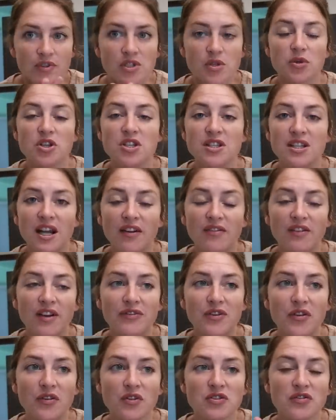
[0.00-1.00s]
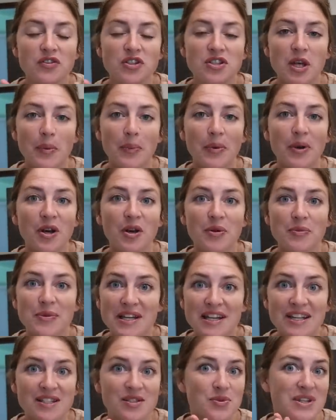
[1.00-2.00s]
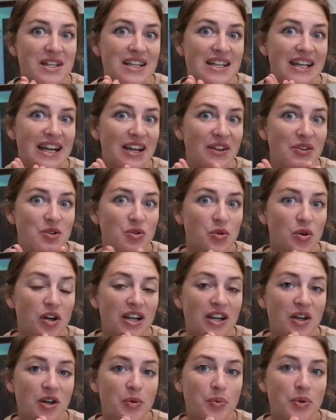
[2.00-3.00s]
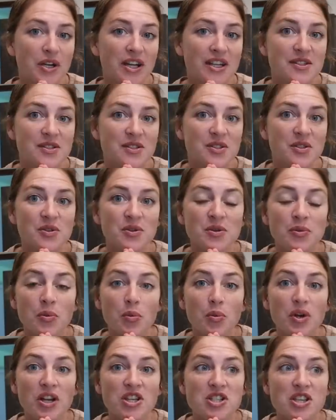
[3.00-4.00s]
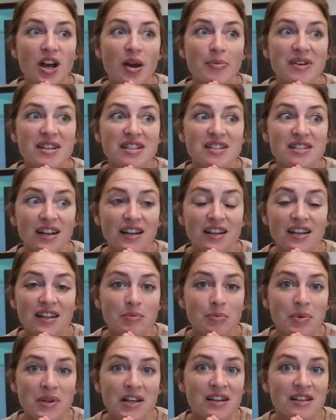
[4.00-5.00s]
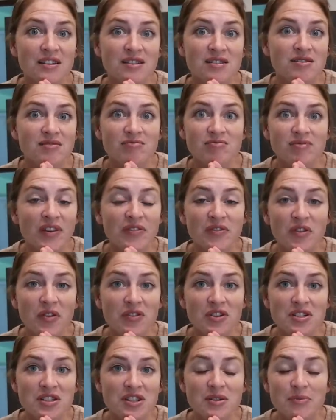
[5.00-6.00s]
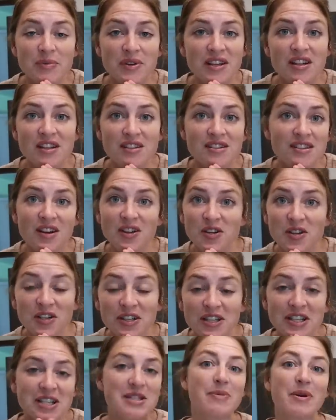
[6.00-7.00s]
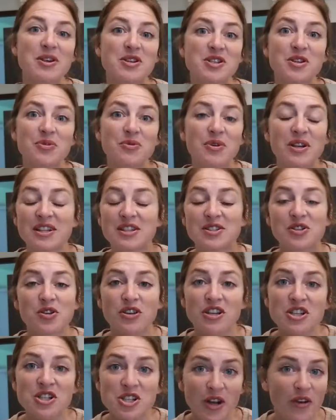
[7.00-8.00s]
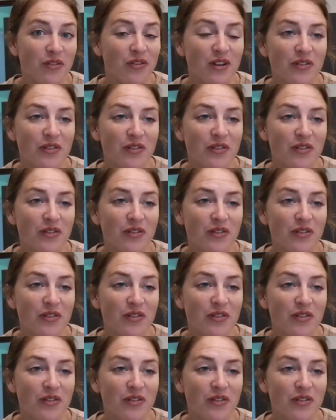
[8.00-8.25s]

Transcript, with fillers: So we're just gonna have leftovers for supper because we need to get out the door here pretty soon, which I'm excited because leftovers doesn't mean it's not good, especially when it's Green Chef